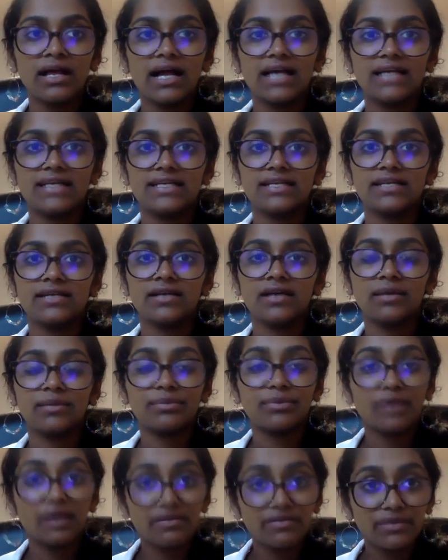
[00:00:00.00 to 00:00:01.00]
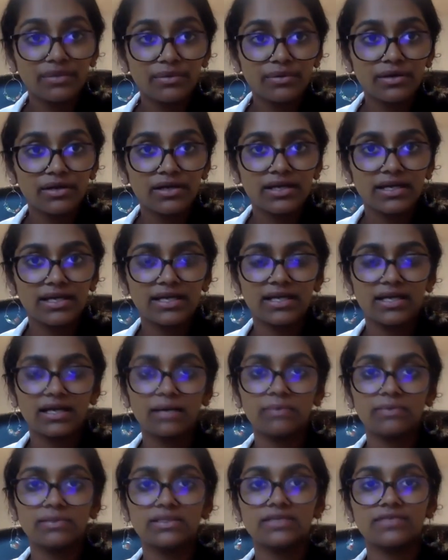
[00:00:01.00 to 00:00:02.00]
I did nonprofit work in a
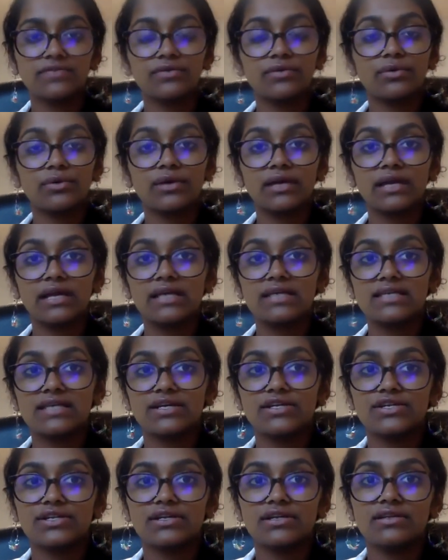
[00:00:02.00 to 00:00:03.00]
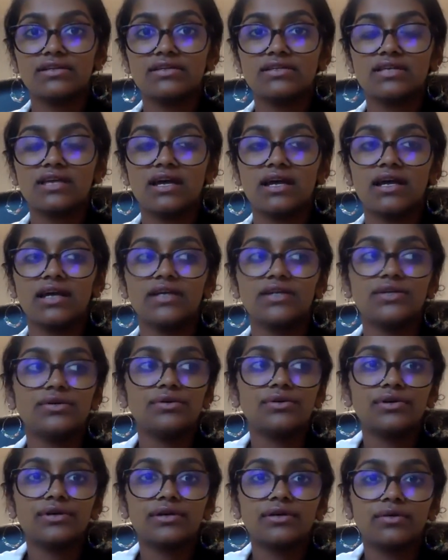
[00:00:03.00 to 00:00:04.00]
couple different organizations. I
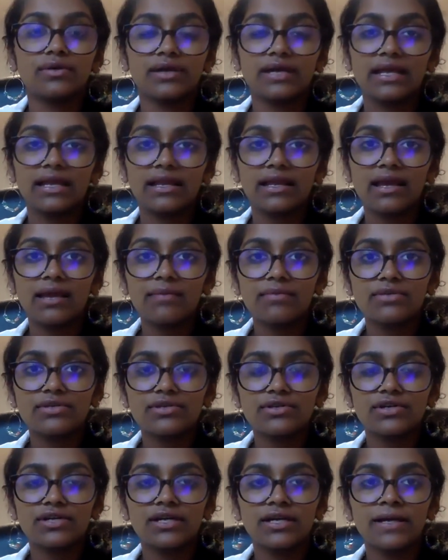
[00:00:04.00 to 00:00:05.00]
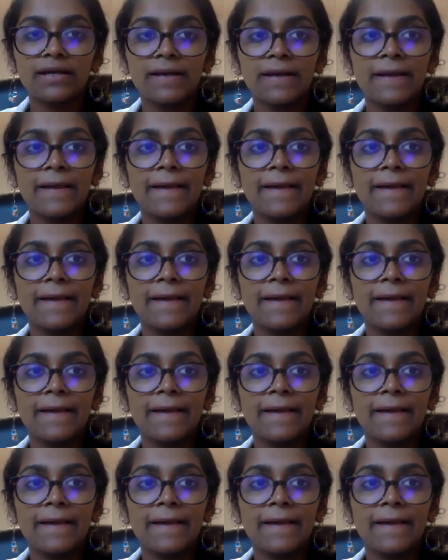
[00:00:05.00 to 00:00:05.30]
tutored organic chemistry.